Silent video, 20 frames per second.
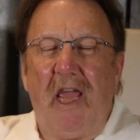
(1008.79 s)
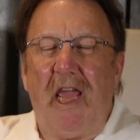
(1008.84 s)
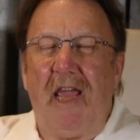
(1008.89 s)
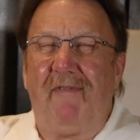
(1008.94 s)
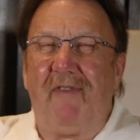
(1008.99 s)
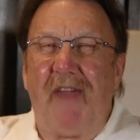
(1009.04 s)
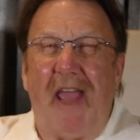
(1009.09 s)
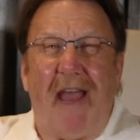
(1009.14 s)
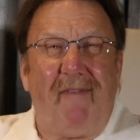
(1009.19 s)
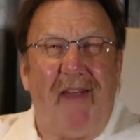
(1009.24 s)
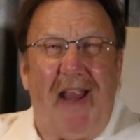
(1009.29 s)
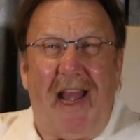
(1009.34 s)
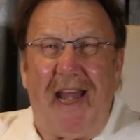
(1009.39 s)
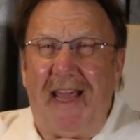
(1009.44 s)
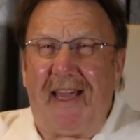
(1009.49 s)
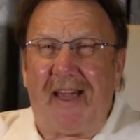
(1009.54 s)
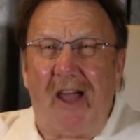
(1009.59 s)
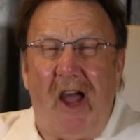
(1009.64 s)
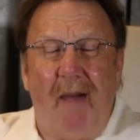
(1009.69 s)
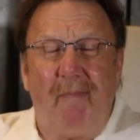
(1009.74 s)
If you have
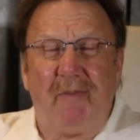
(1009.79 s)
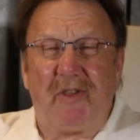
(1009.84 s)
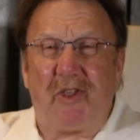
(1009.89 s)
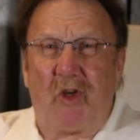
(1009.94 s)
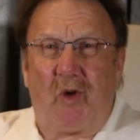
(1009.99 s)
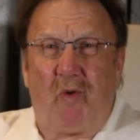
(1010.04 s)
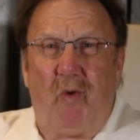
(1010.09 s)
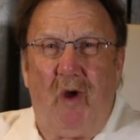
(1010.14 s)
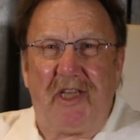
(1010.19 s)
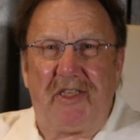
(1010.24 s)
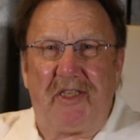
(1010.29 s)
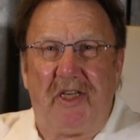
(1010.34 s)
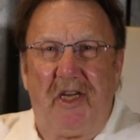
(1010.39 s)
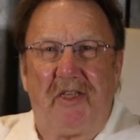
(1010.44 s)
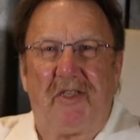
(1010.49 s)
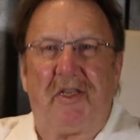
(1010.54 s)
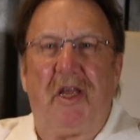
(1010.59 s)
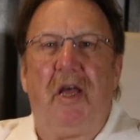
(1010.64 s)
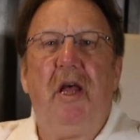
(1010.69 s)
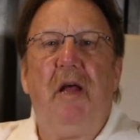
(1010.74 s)
any comments or
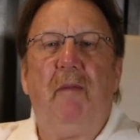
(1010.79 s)
questions,